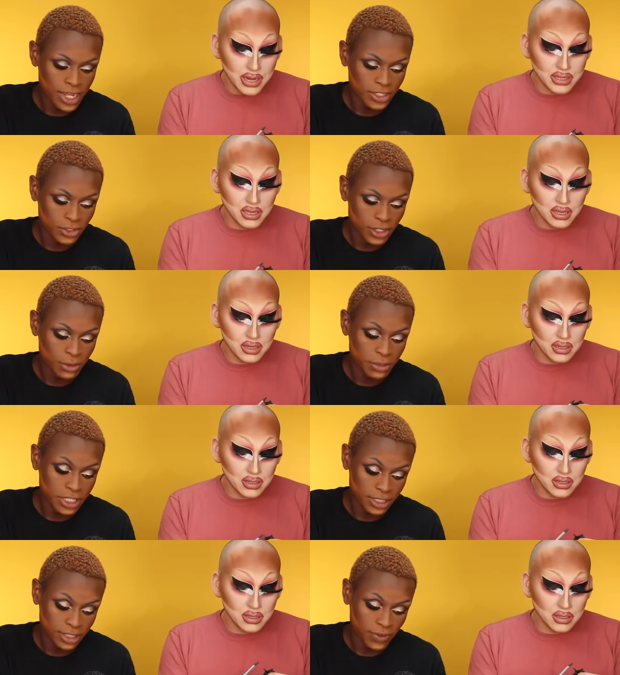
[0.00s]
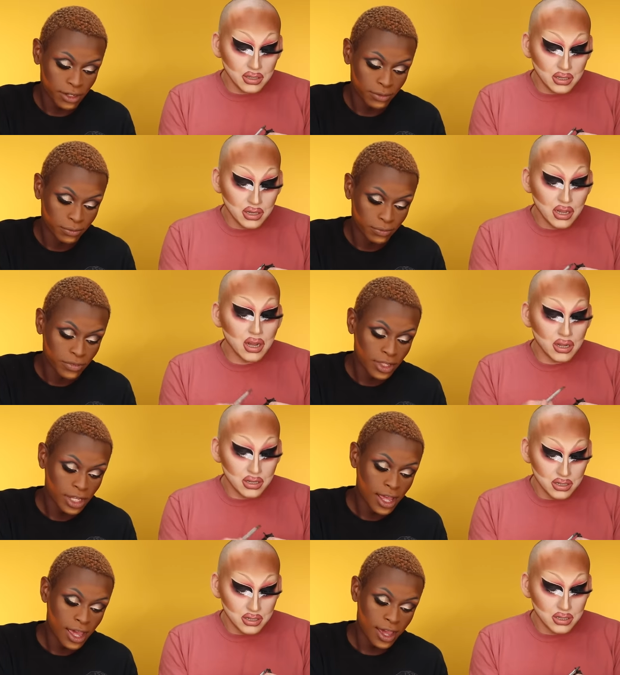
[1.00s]
Speaker 1: as you know, I'm a big Tina fan. Uh huh.
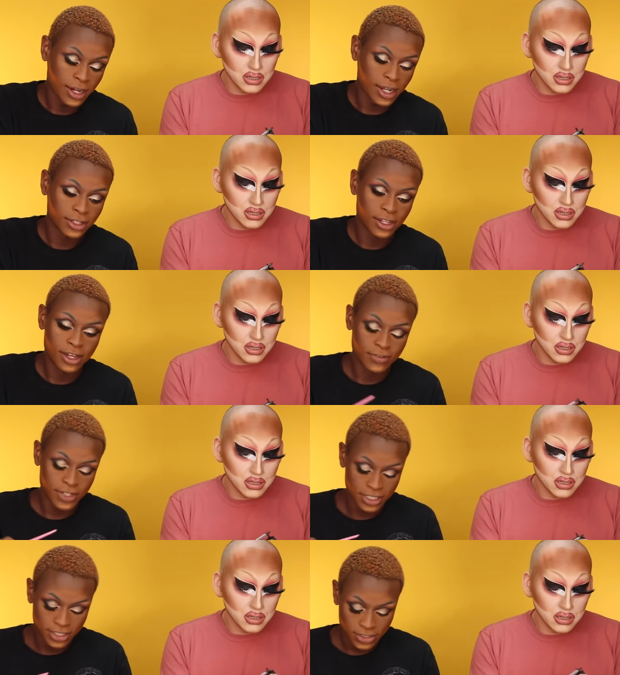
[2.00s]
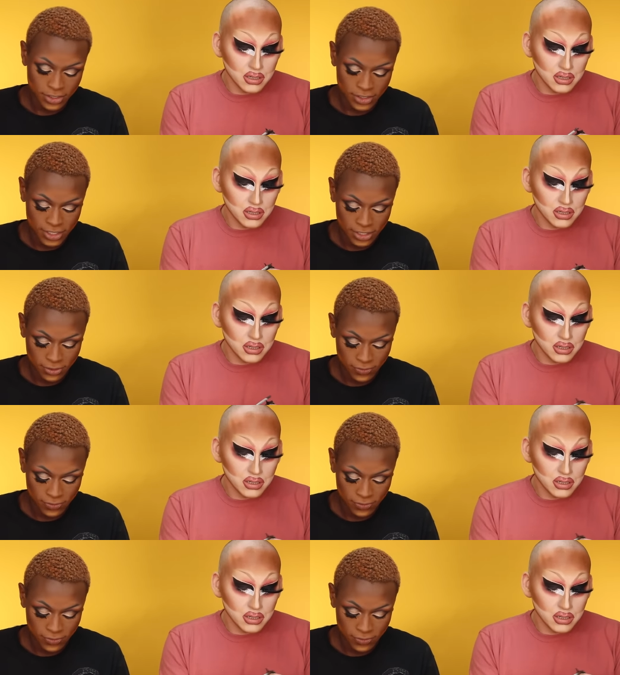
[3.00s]
And I love Tina Turner Disco